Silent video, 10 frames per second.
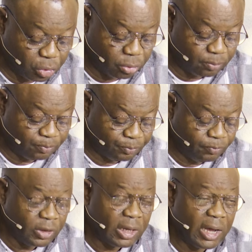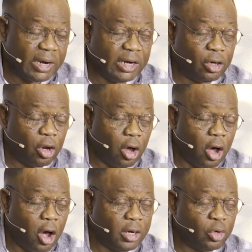you. And the
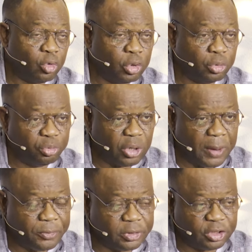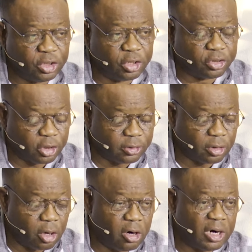Lord, whom you are putting your
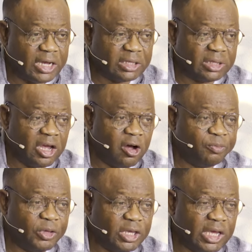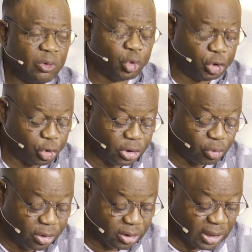trust on right now, he will show
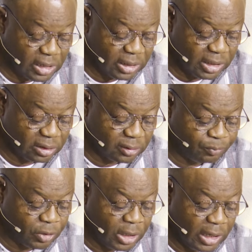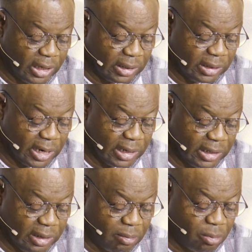you his kindness. In the
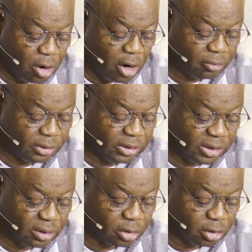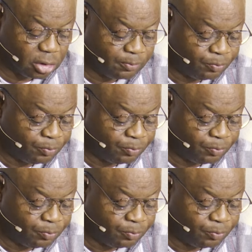name of Jesus.